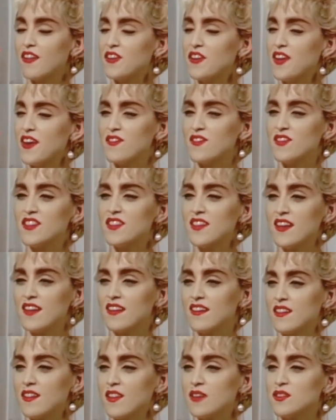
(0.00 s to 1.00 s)
Why?
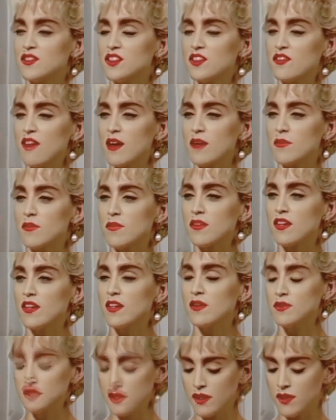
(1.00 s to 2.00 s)
I just saw it and I
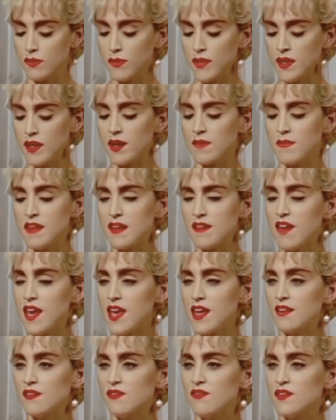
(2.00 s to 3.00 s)
loved the color and
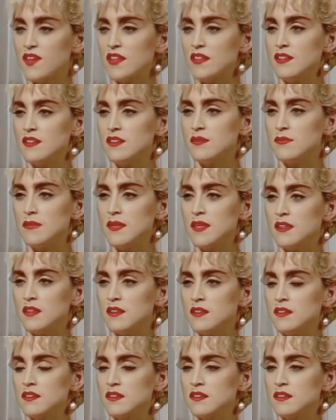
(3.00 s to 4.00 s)
everything. I thought it was
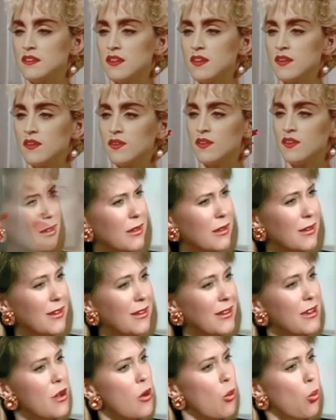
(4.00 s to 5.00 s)
incredible. It was a little big on me. I've
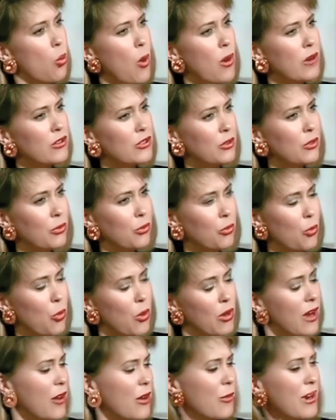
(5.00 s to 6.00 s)
had it fitted to
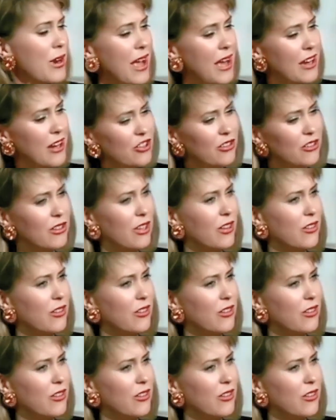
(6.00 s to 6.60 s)
me. So.